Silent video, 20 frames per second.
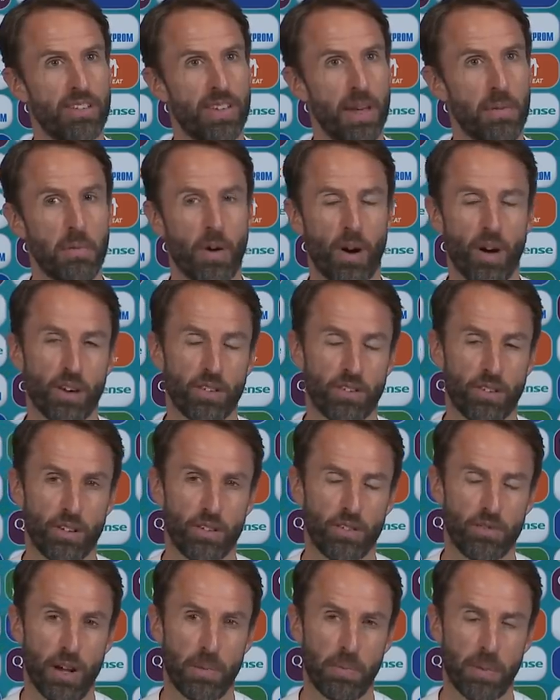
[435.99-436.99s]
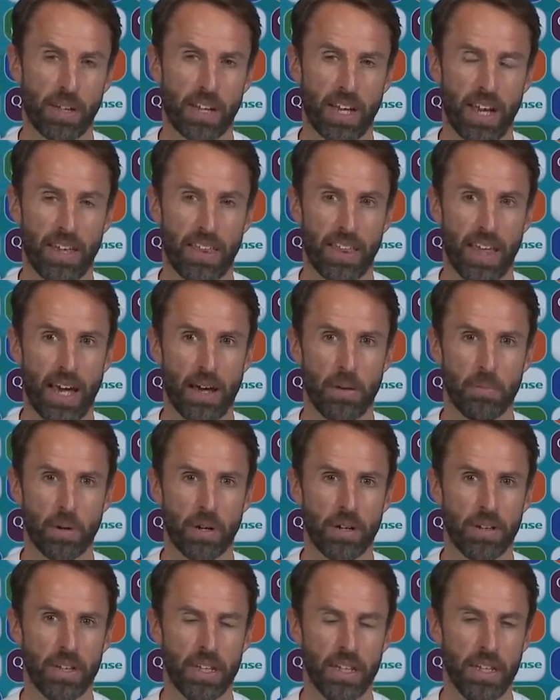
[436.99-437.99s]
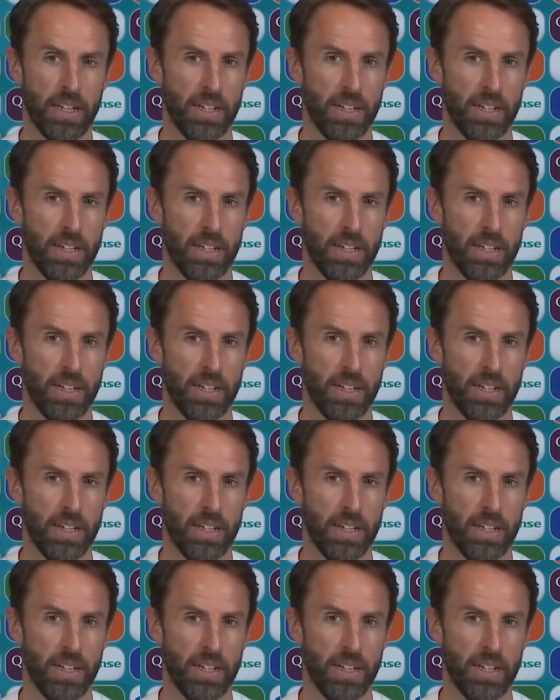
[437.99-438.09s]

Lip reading: Denmark to replicate that, but